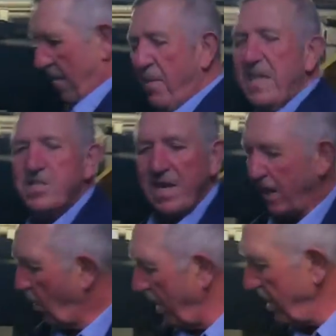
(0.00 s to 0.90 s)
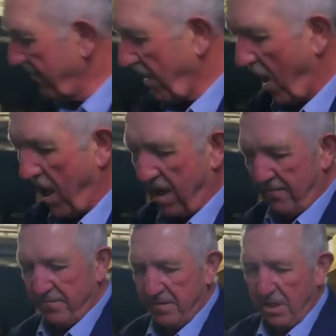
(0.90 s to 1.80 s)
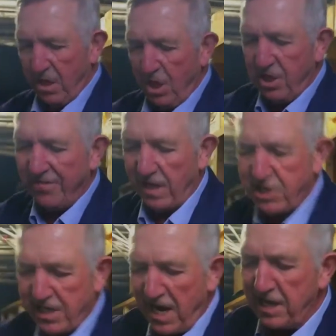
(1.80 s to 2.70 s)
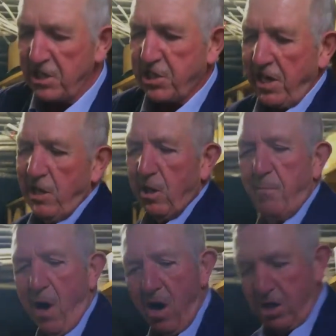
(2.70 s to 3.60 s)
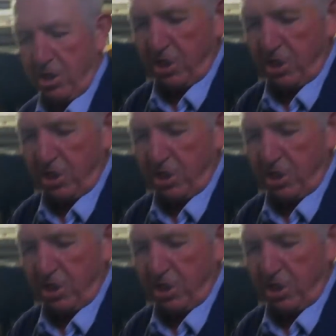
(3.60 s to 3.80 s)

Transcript: Basically, what you've got a stainless steel box.